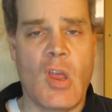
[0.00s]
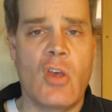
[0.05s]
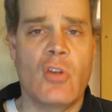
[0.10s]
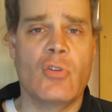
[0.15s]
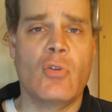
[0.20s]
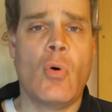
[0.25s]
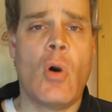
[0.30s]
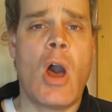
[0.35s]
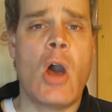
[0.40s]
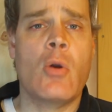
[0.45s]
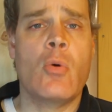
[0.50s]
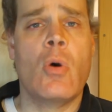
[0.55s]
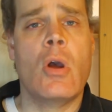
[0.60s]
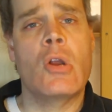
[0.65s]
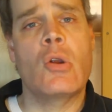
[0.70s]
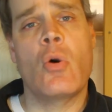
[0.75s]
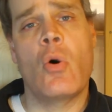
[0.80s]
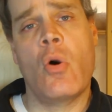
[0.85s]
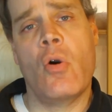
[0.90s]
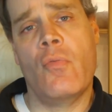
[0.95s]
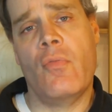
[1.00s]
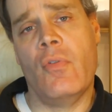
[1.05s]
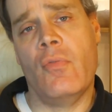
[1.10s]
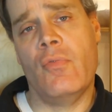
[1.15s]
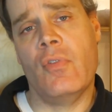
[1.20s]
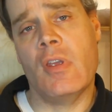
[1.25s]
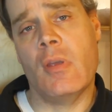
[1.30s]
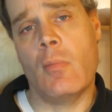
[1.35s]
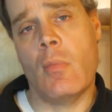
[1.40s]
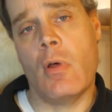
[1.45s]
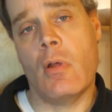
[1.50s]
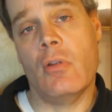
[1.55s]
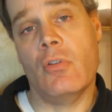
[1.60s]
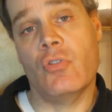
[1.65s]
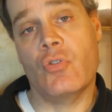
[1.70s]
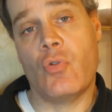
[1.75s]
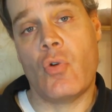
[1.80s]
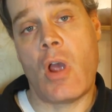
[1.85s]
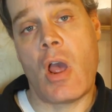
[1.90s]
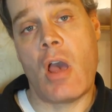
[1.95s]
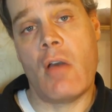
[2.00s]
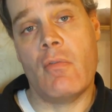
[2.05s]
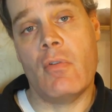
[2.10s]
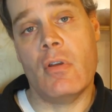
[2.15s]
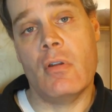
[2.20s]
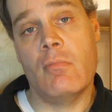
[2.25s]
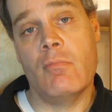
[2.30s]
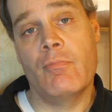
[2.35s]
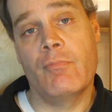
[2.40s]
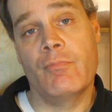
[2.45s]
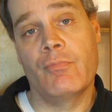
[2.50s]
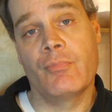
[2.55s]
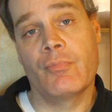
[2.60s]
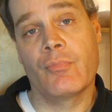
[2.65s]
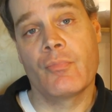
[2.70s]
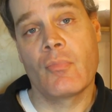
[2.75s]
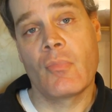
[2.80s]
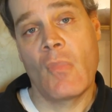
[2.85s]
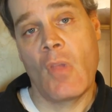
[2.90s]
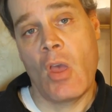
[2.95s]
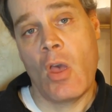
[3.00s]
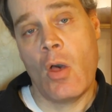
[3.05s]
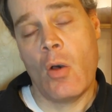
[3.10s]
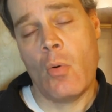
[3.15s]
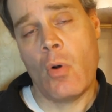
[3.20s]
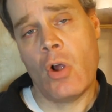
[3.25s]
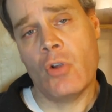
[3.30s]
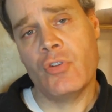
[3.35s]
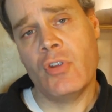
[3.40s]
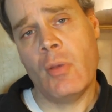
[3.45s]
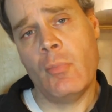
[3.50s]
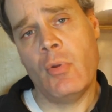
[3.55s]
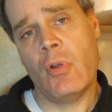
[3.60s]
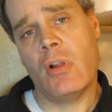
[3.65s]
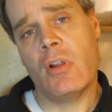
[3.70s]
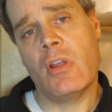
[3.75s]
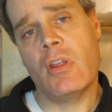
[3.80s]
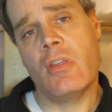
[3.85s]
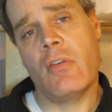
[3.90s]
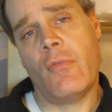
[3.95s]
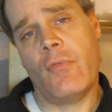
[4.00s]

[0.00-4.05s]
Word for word: So how do I know if a female is gravid? Well, typically the